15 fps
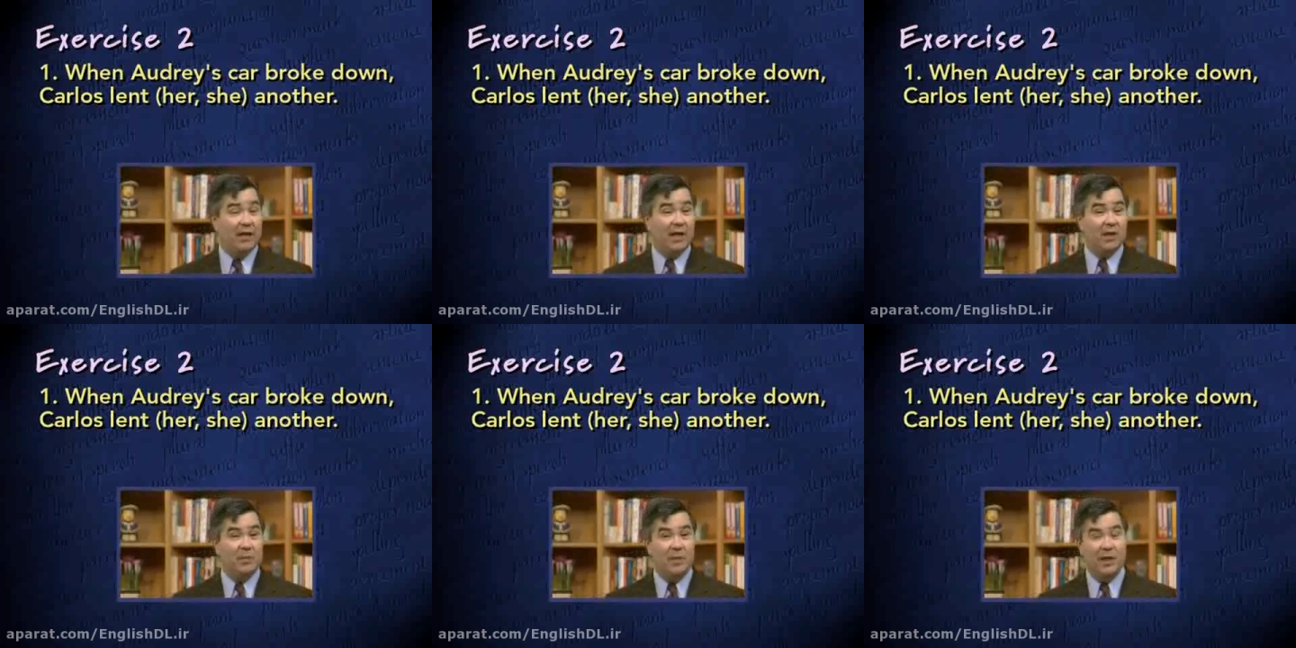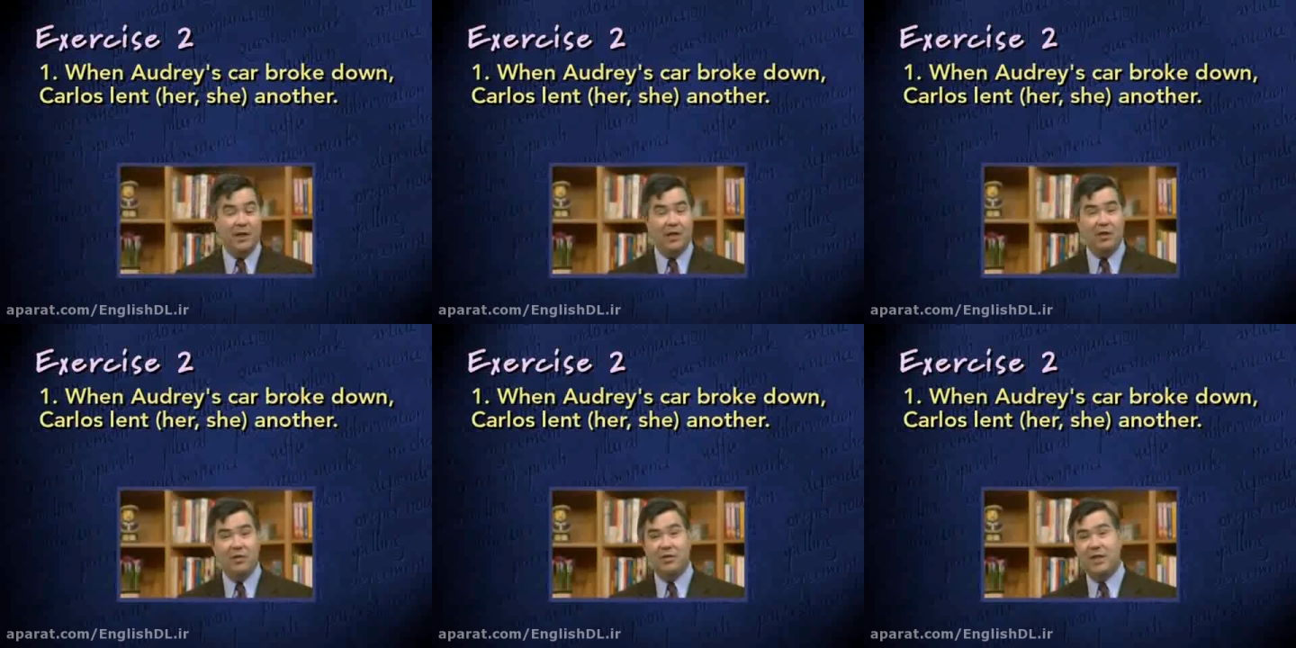that's being
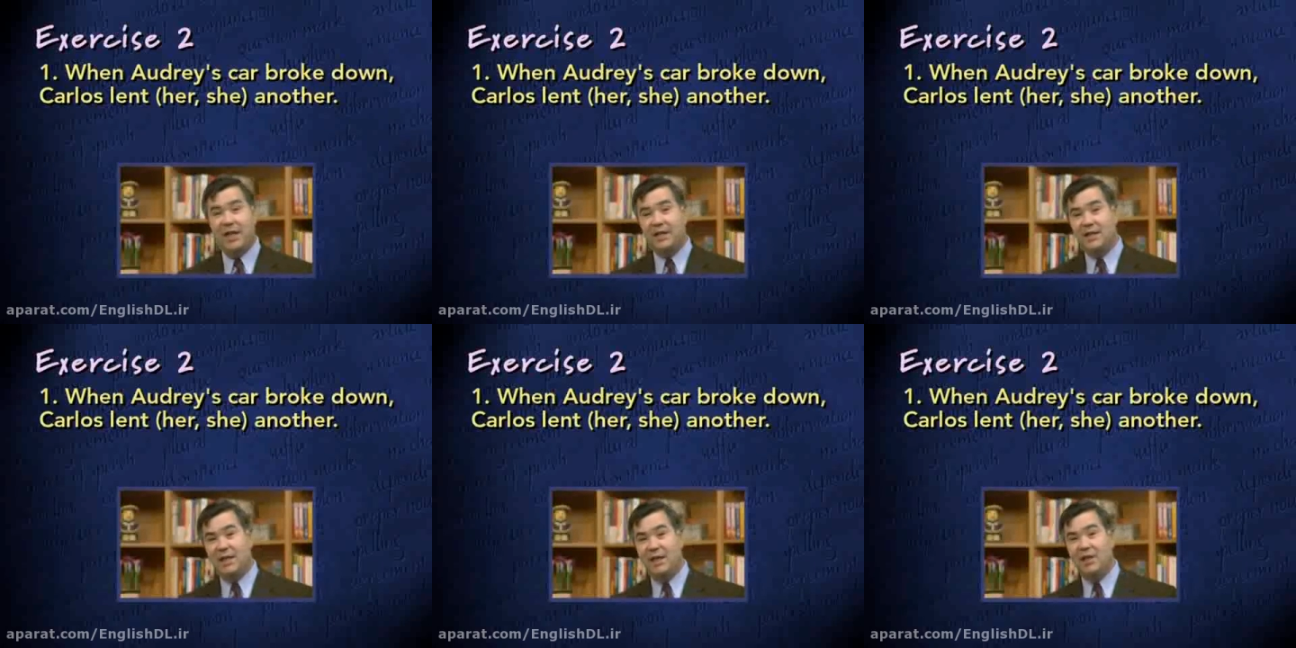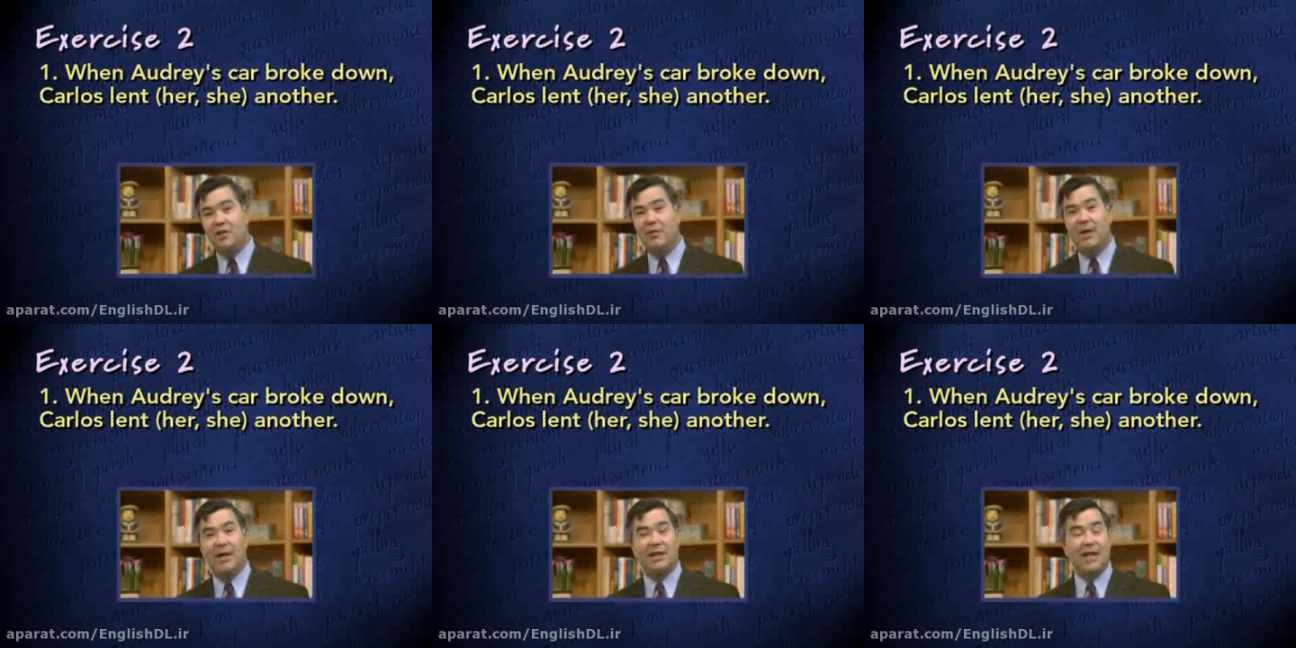used as an
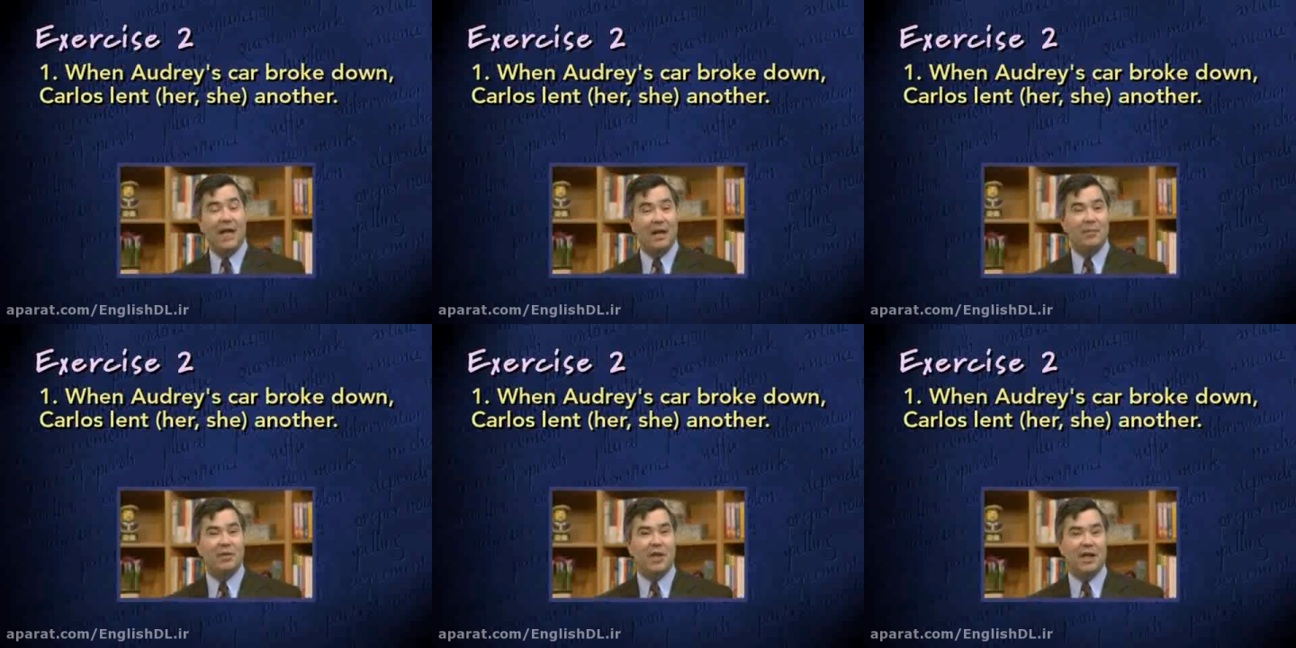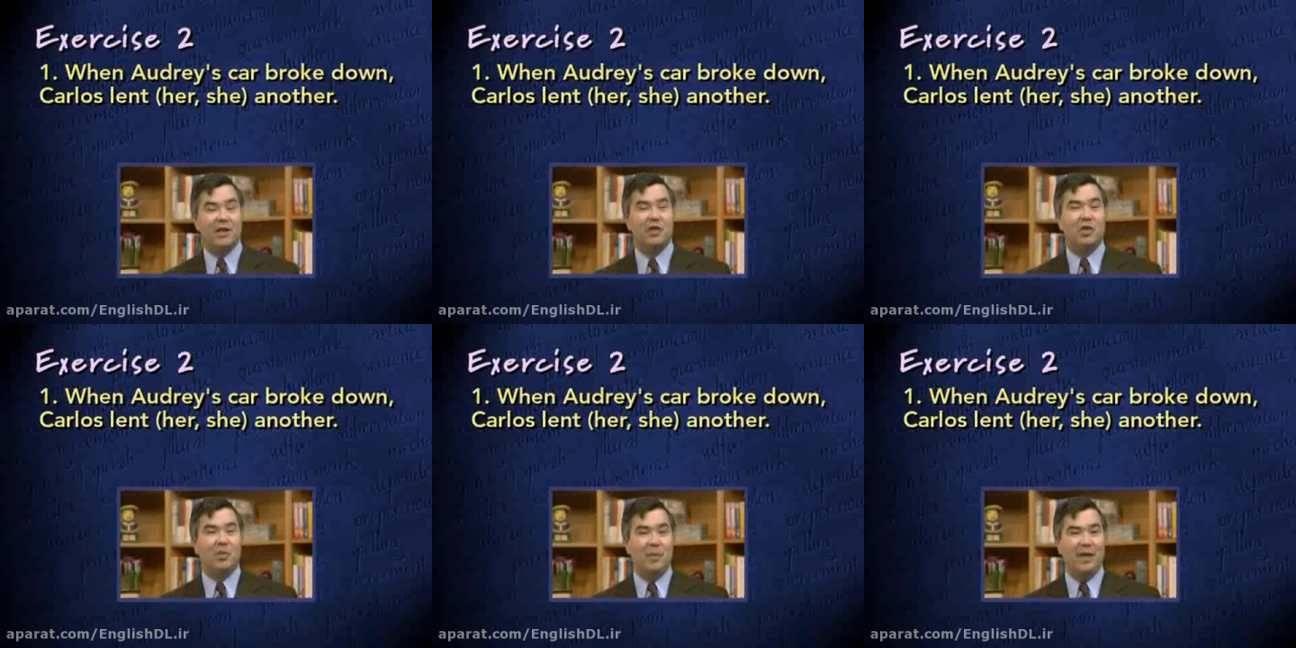indirect object
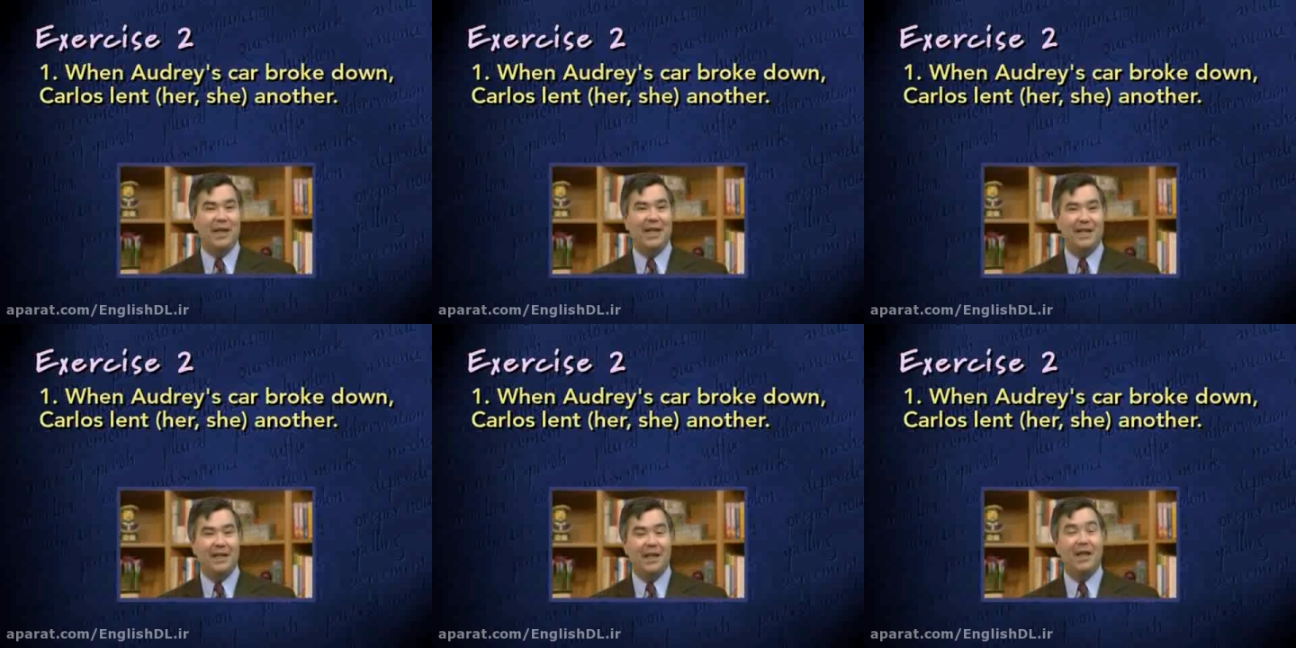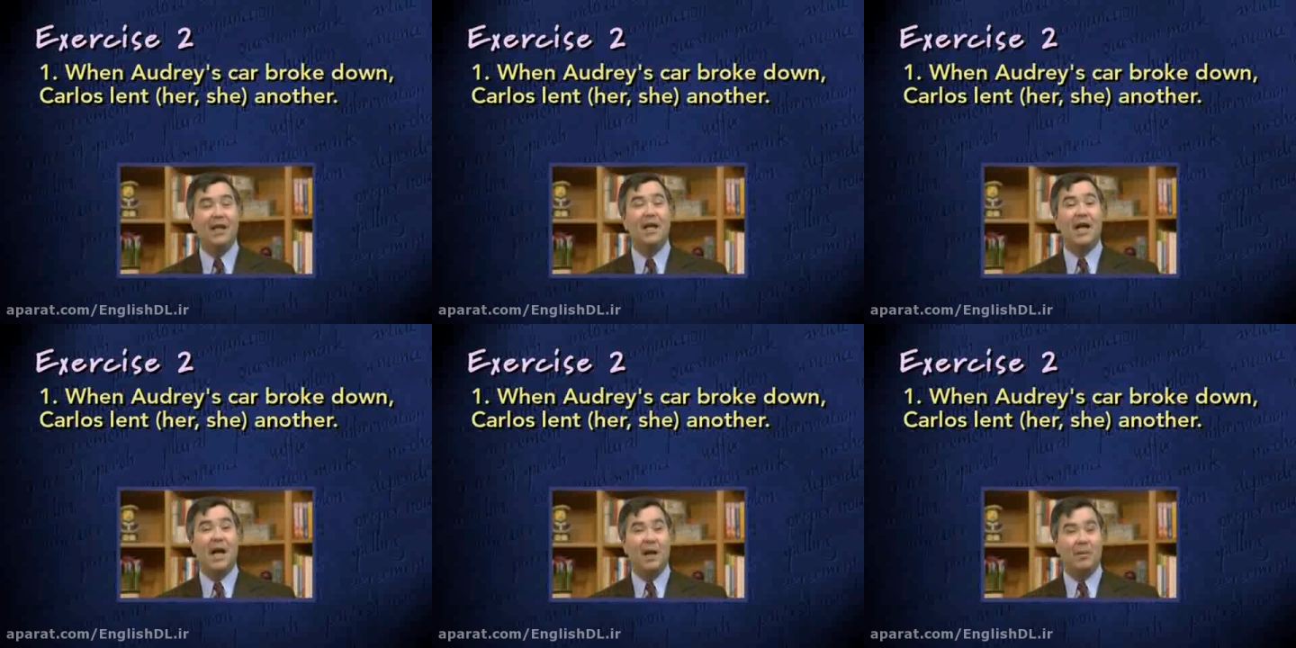should be in the
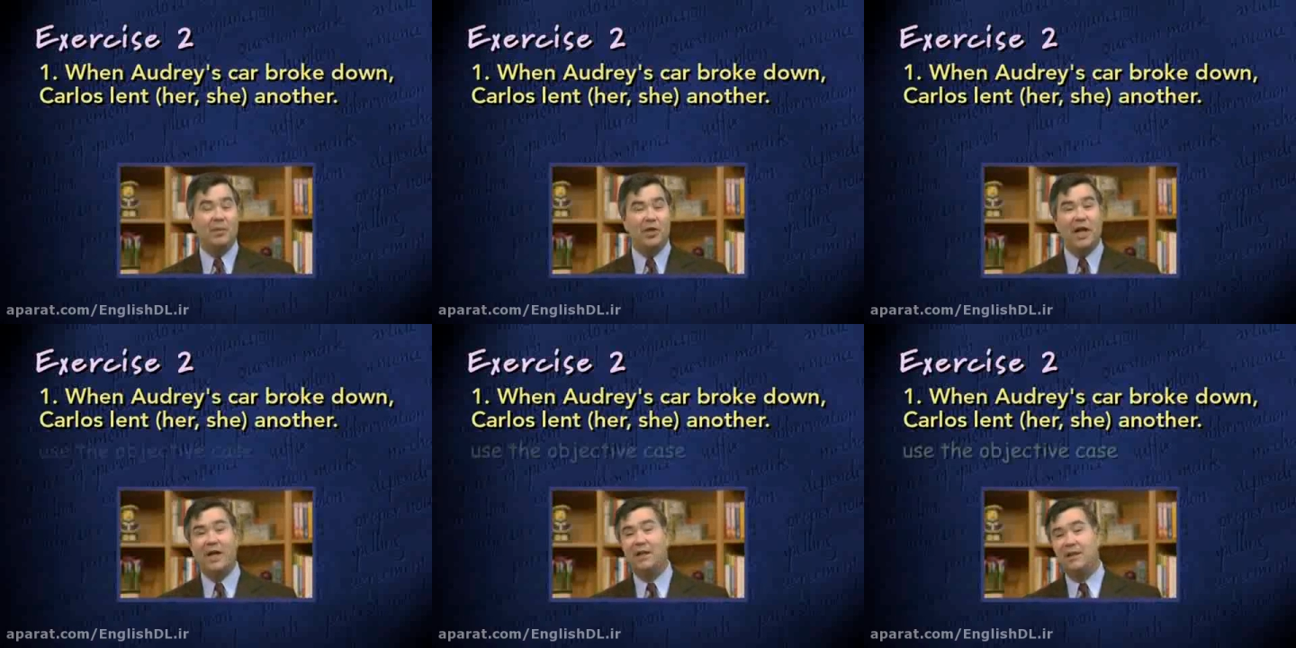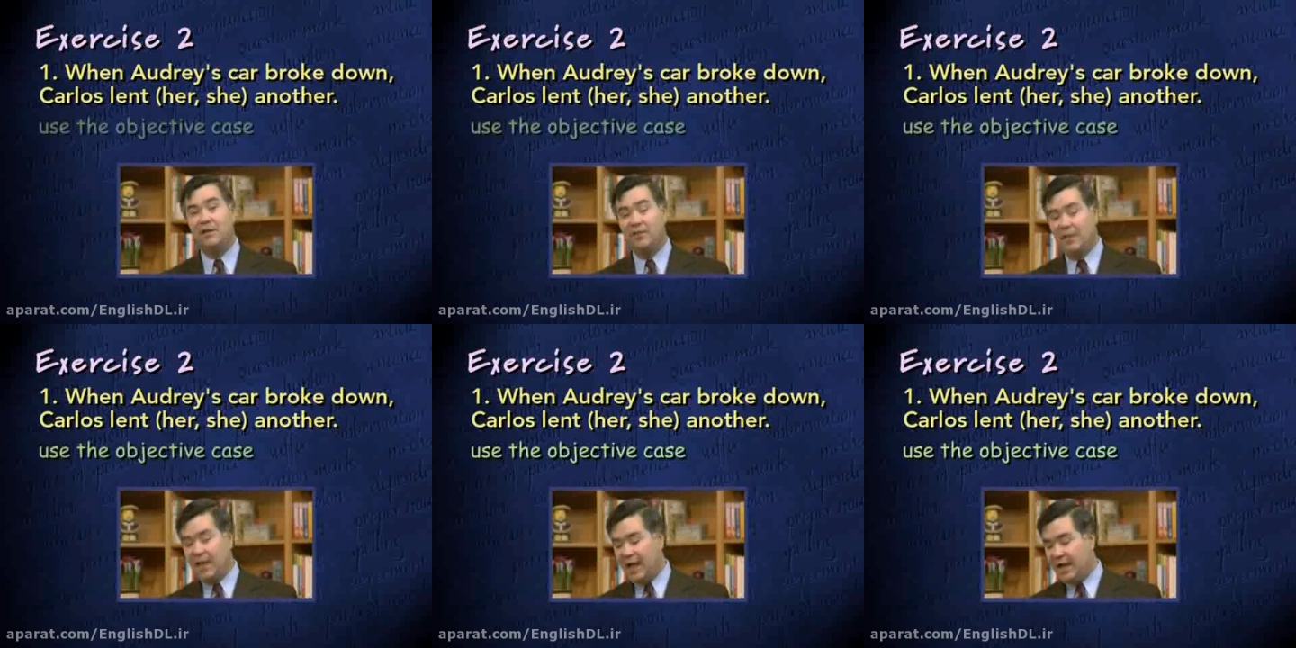
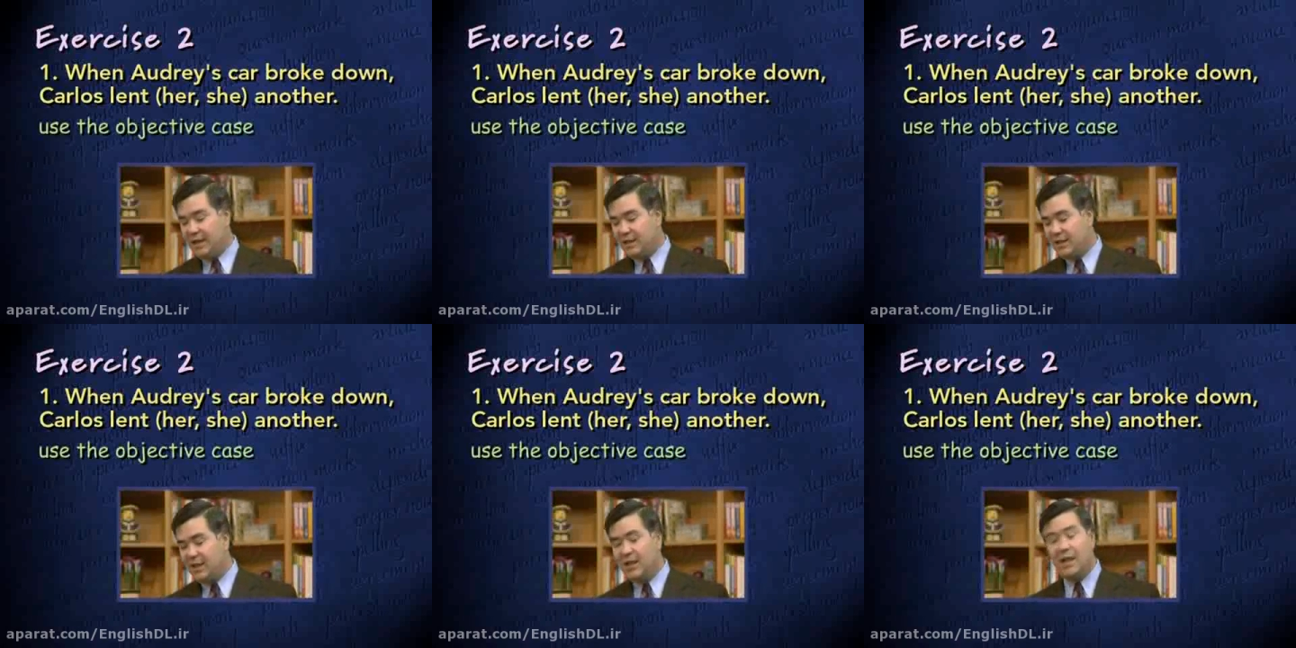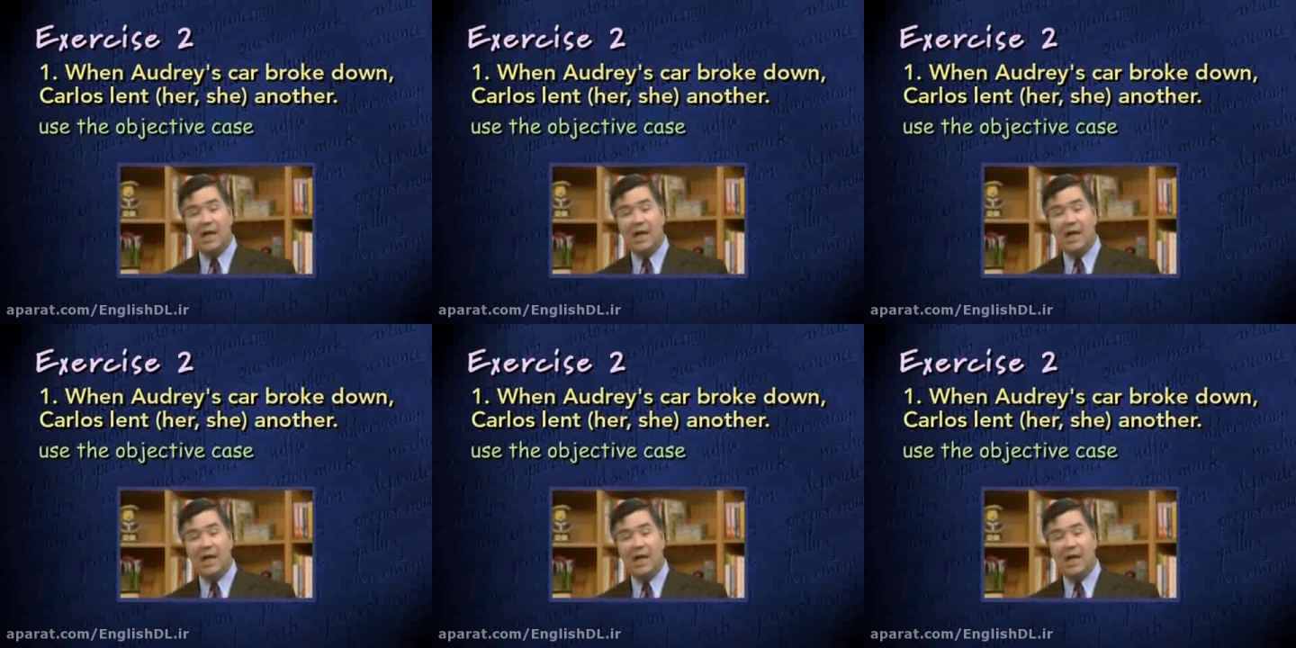objective case.